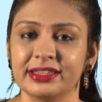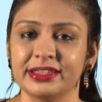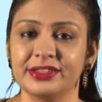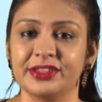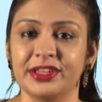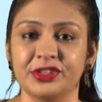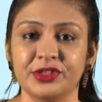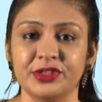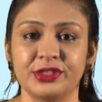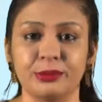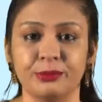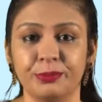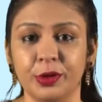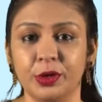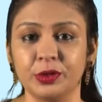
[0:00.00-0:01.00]
such as the
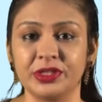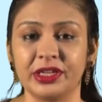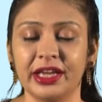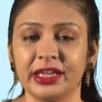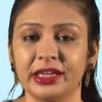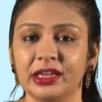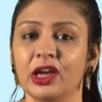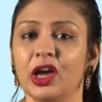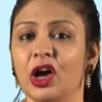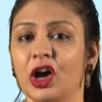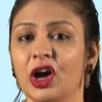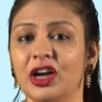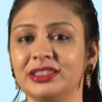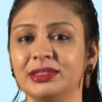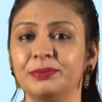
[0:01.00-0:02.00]
bow tie
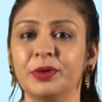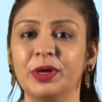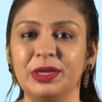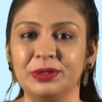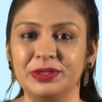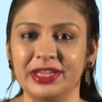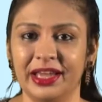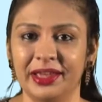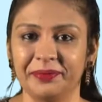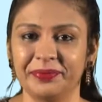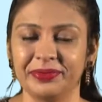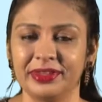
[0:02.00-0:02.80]
or the bolo tie,